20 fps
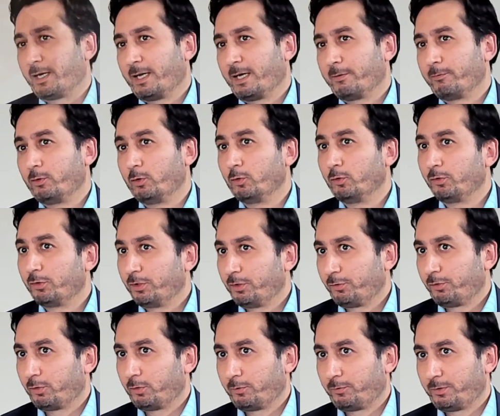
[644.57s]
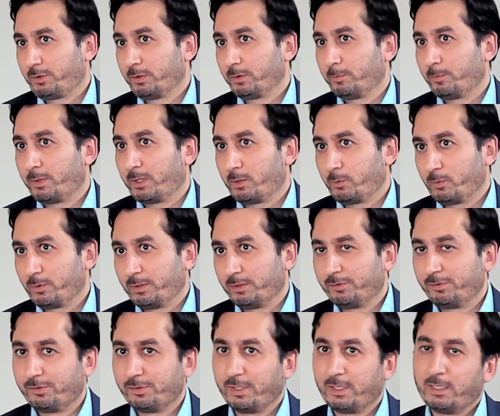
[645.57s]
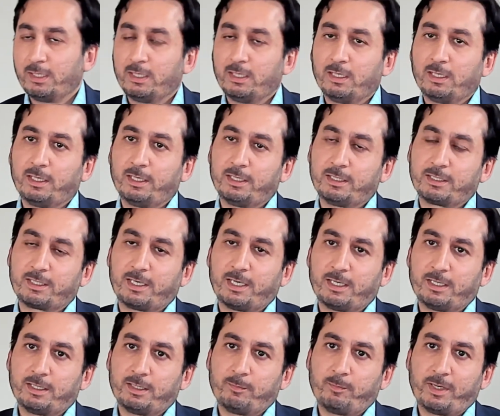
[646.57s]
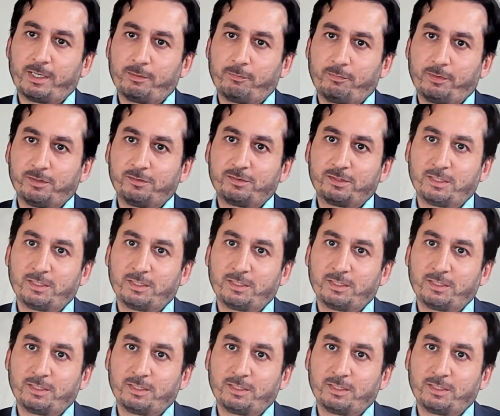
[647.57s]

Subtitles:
have looseness of the bowels. It can manifest